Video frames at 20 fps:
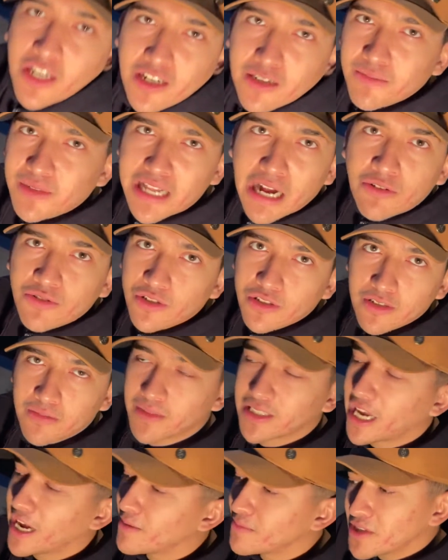comes down to
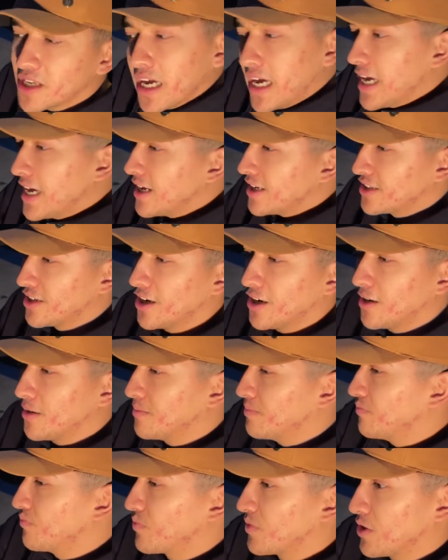sometimes.
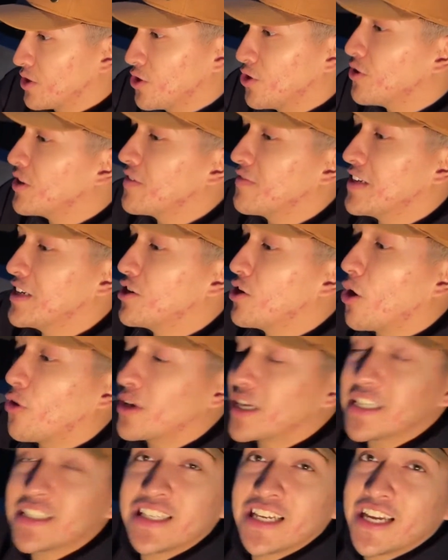You don't even
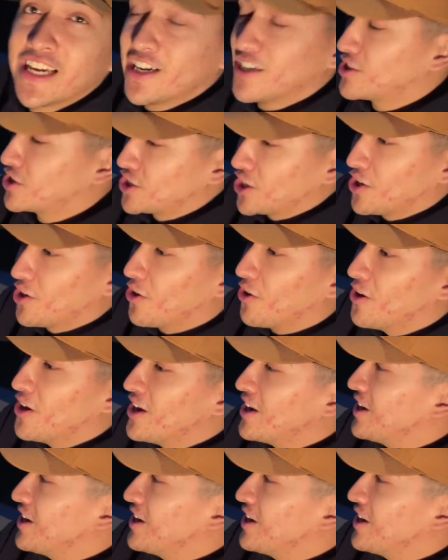notice it until